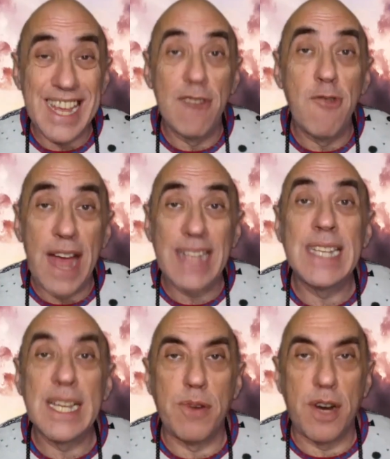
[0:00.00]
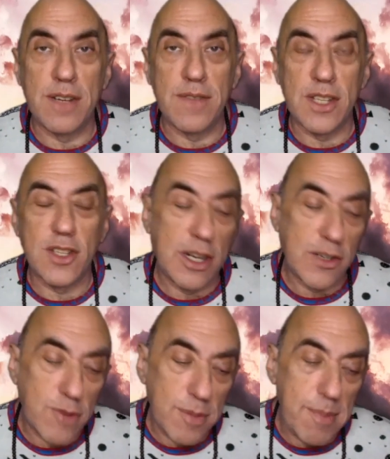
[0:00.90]
erratic part of the chart
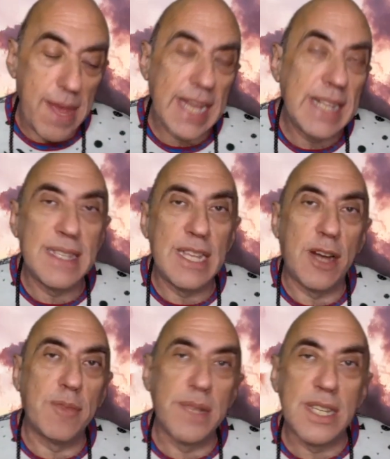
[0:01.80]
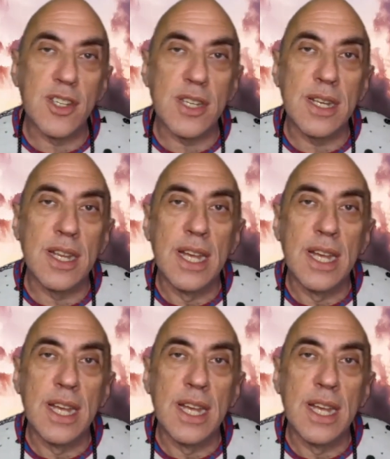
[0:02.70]
remains the opposition.